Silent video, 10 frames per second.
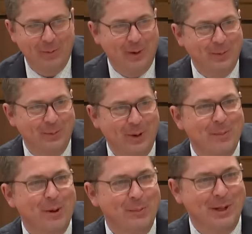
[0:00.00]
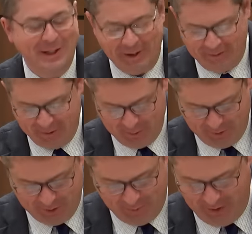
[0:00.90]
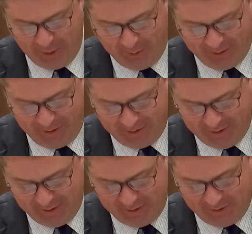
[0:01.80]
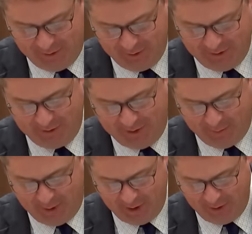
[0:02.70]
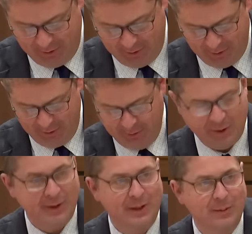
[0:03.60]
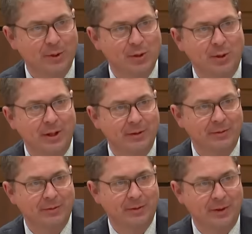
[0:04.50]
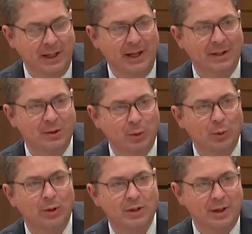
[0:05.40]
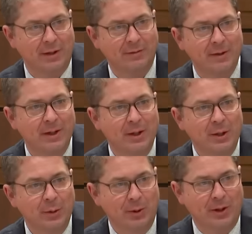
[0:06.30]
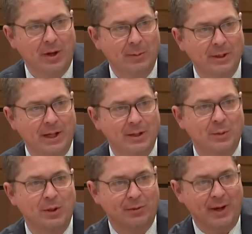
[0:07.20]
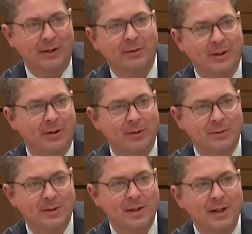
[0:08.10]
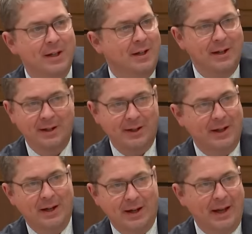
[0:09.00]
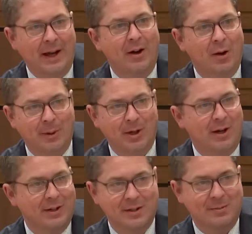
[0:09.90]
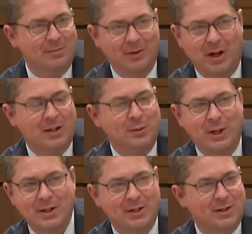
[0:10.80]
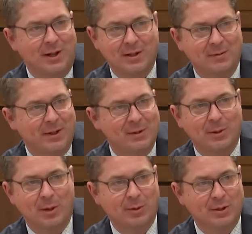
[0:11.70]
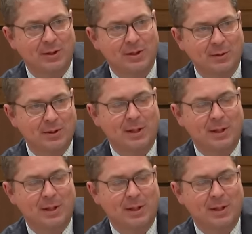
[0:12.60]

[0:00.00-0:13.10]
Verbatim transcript: have about a, about a minute left. So just very quickly, does do you still stand by your conclusion that the majority of Canadians are worse off with the carbon tax when you factor in all those economic costs, lost wages, lost investment opportunities, those